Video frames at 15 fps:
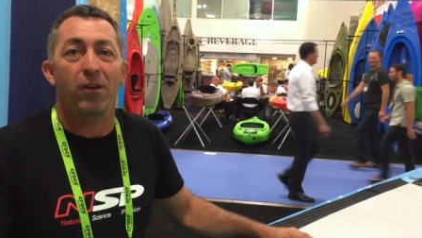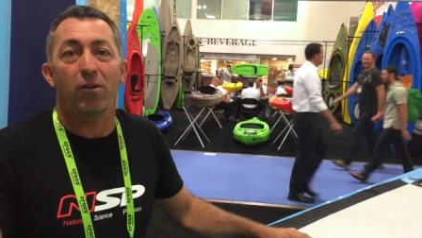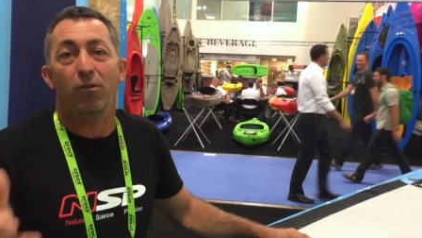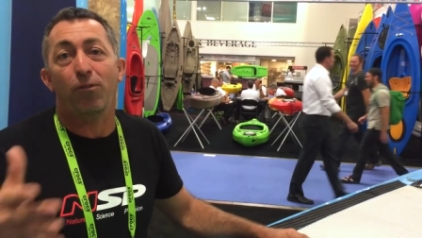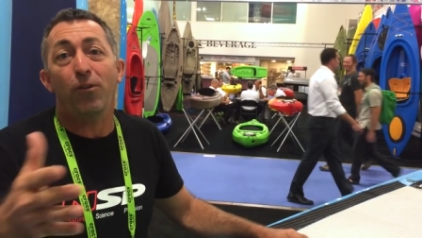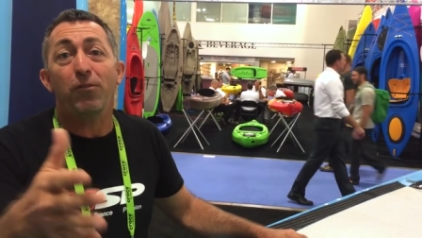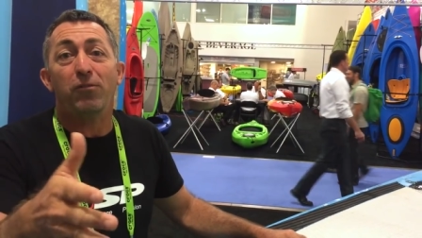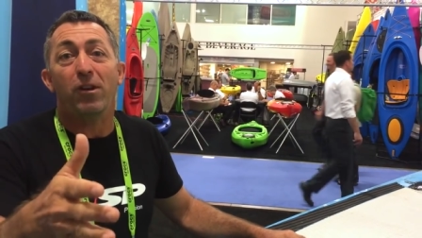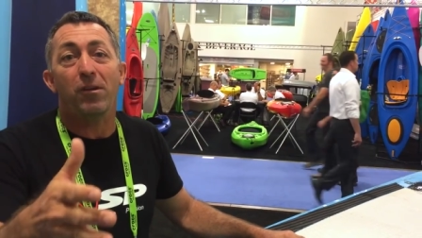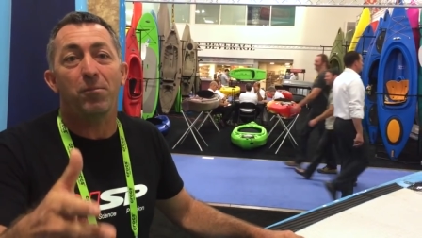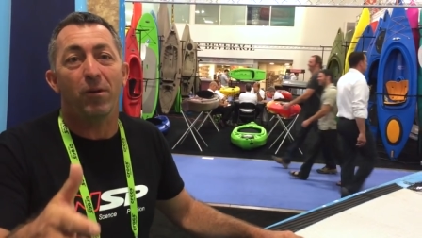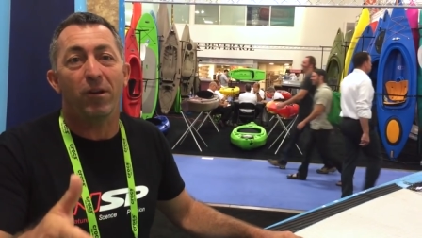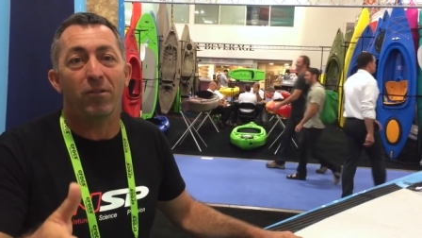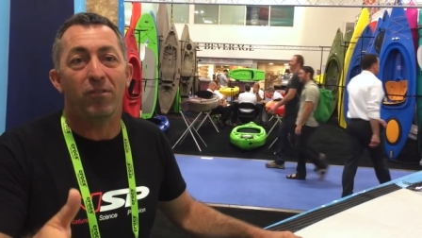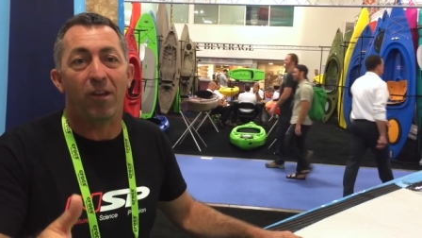He was 15
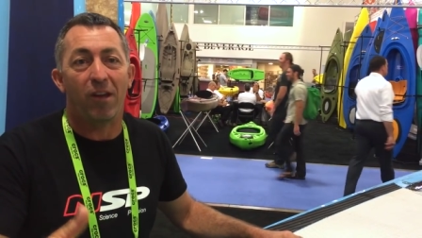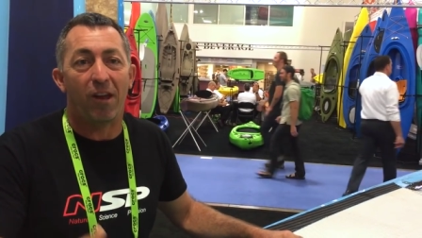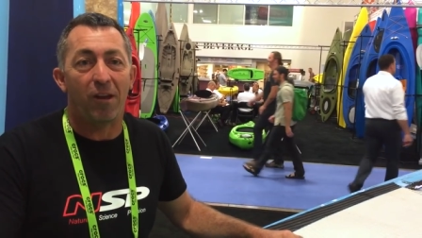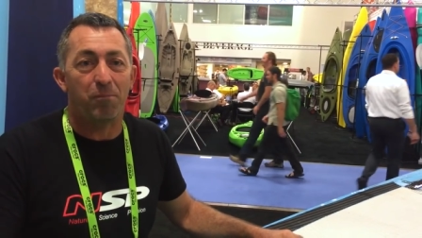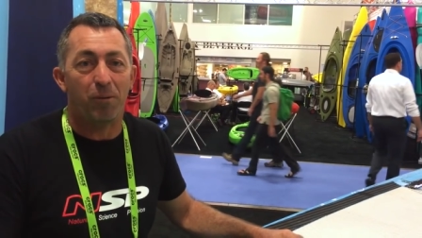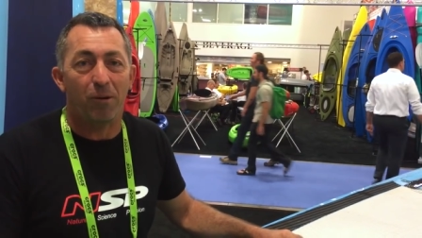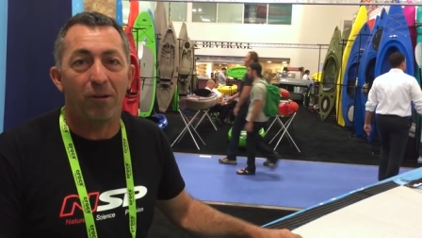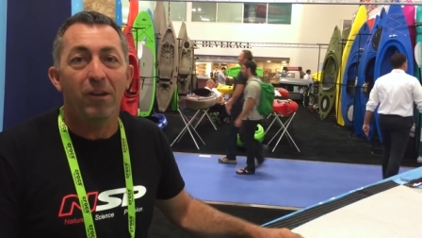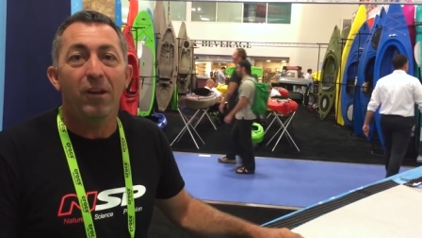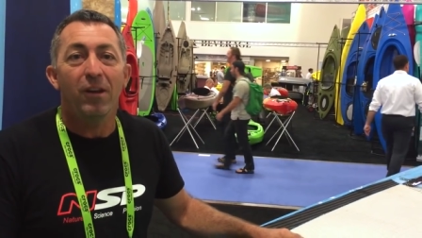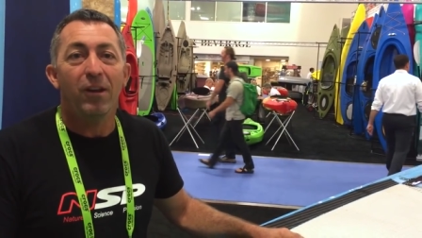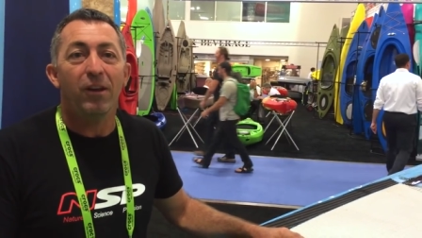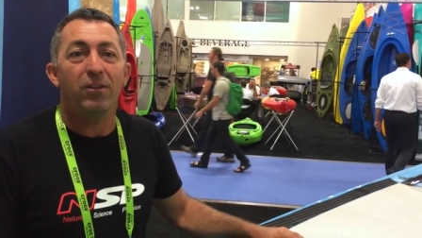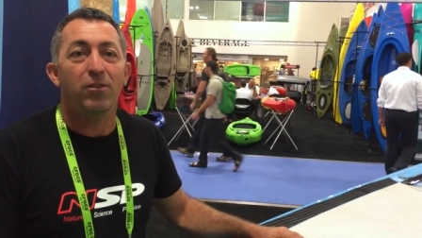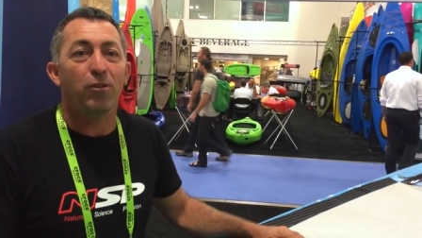minutes ahead,
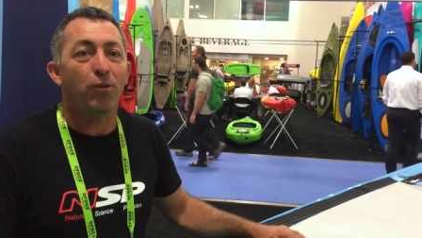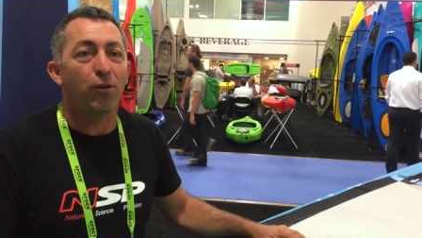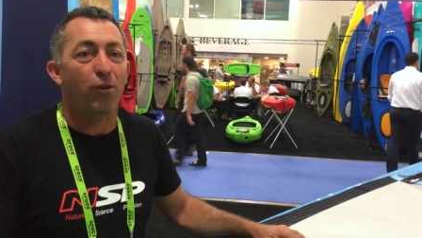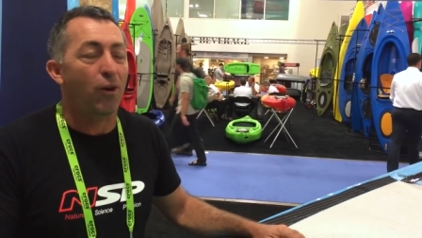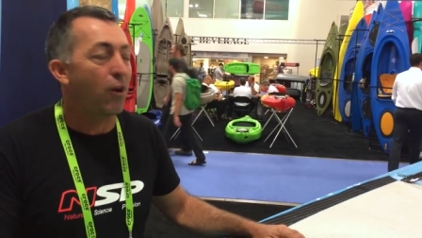but he took it